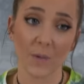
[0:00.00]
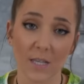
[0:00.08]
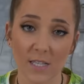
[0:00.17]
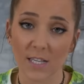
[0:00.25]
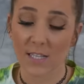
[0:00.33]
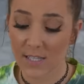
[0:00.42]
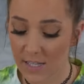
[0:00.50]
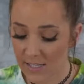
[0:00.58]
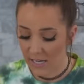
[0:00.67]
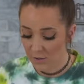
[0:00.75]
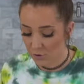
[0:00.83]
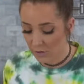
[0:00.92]
because this is
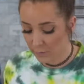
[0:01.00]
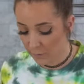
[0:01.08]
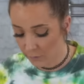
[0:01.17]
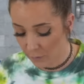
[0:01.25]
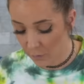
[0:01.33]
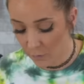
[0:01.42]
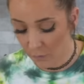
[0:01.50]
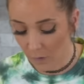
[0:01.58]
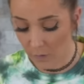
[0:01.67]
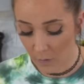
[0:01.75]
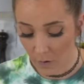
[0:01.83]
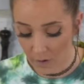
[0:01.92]
essentially for Foof,
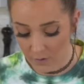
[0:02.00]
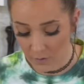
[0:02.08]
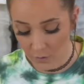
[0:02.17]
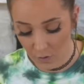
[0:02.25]
although also